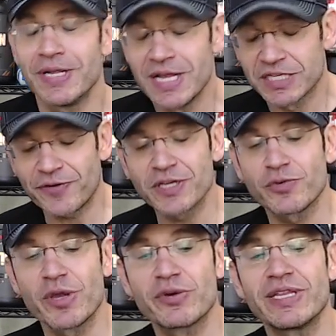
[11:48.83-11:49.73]
As far as
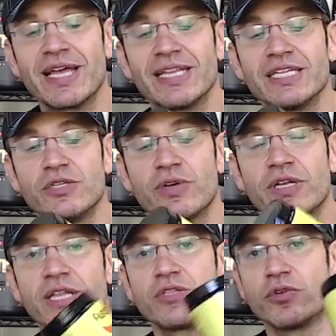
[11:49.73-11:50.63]
where you can get
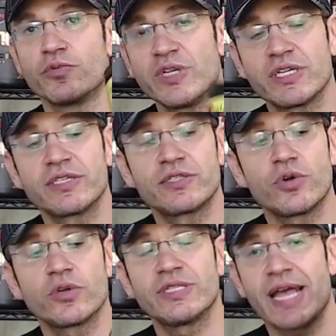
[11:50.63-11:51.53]
it on retail
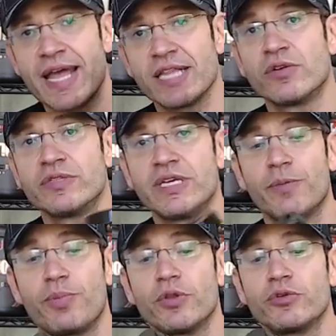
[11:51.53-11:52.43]
stores and on the
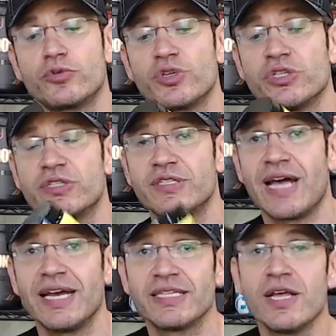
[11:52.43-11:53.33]
Apollo Nutrition site.